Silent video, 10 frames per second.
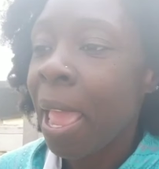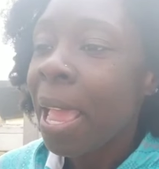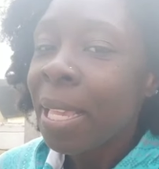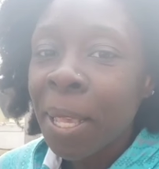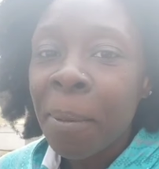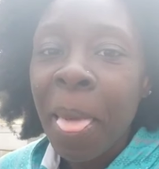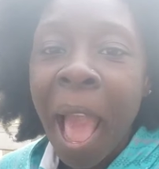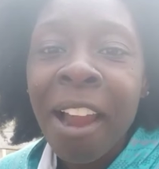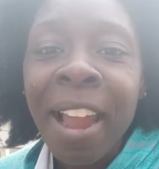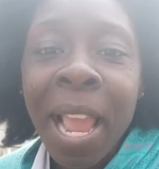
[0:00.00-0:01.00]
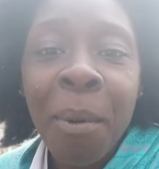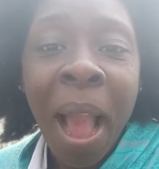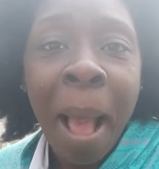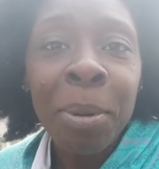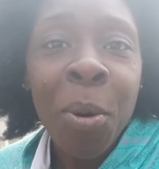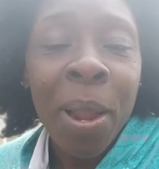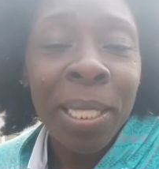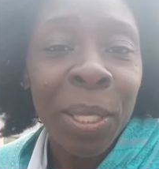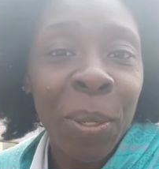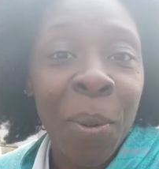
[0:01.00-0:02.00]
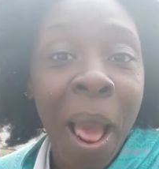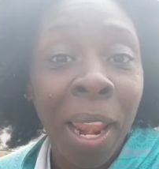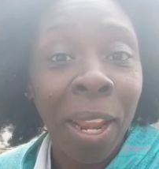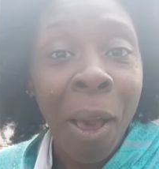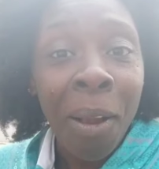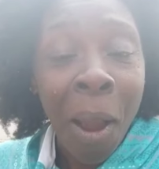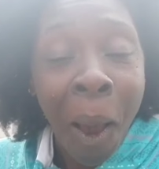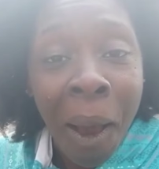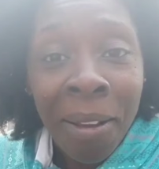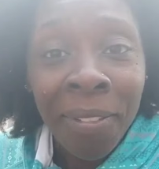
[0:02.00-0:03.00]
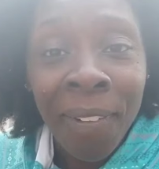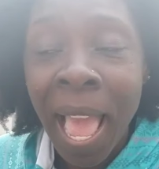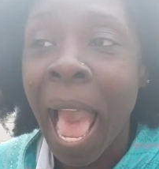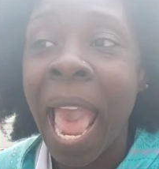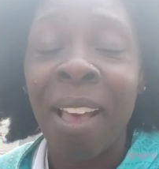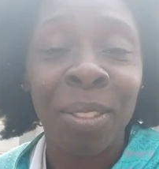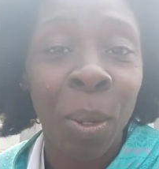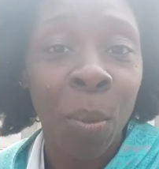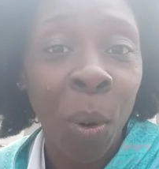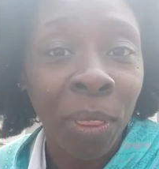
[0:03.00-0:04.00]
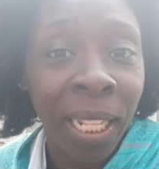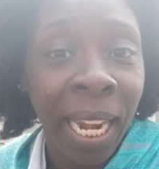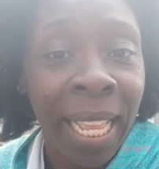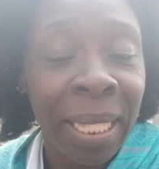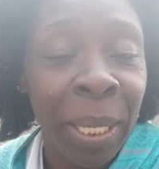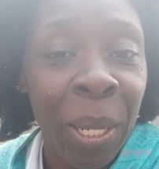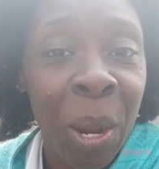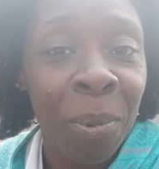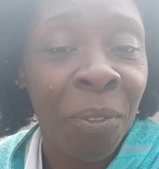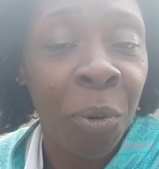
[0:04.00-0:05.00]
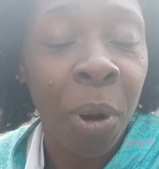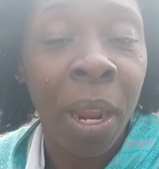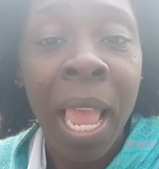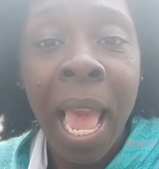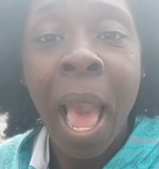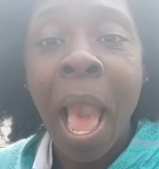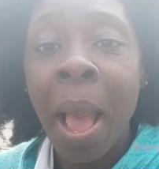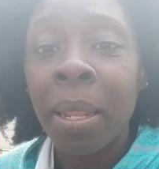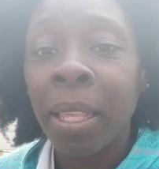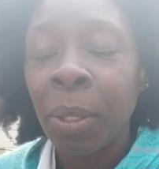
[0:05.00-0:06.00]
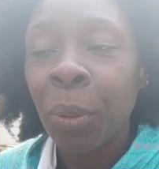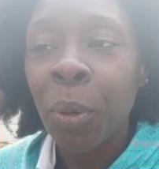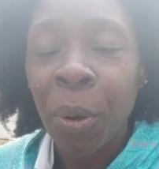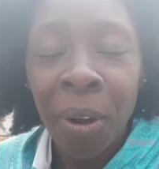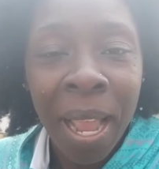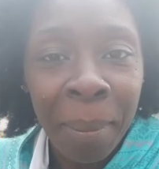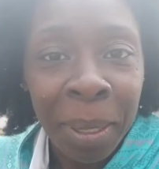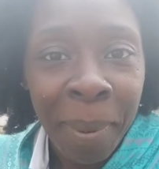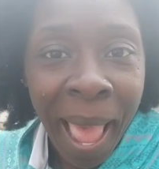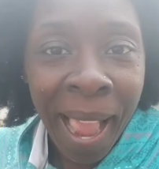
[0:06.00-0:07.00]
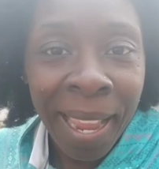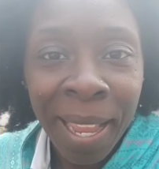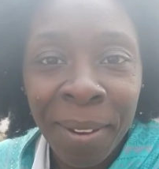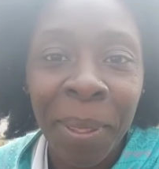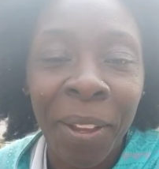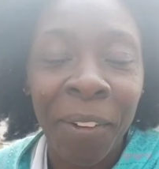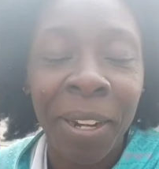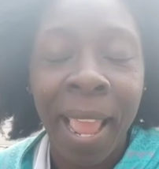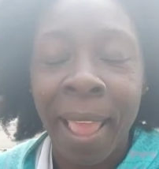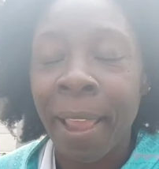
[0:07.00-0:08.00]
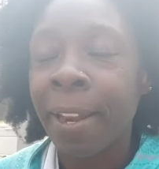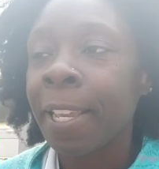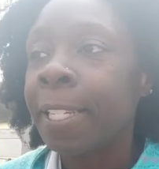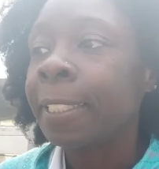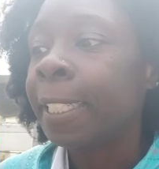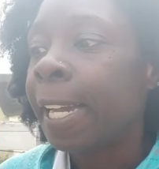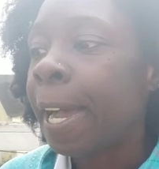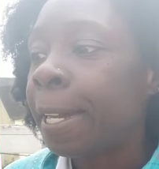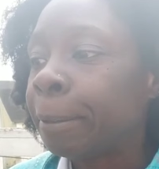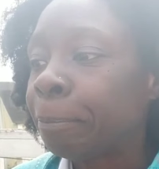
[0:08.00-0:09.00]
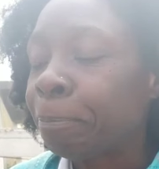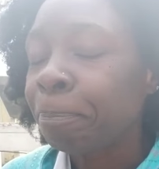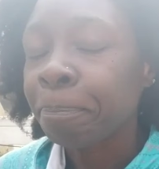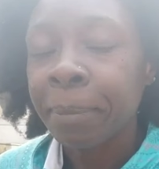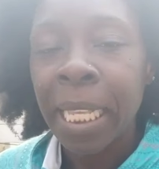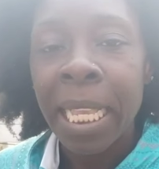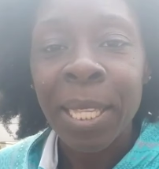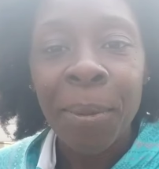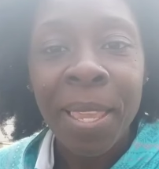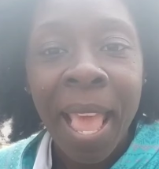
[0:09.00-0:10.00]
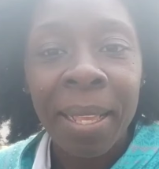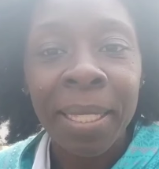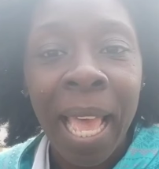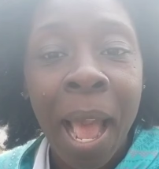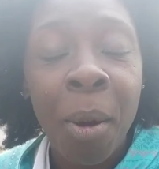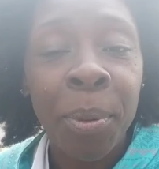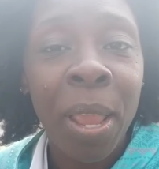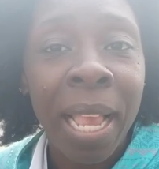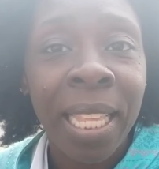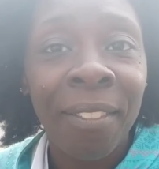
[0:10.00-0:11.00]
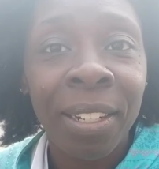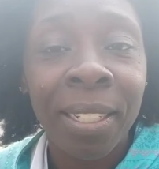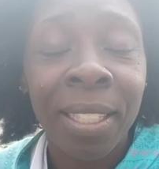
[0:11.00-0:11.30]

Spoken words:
So, all right, well, I'm going to log off. I have some work that I need to do before the little girl comes back with her dad. So yes, I hope you guys have a good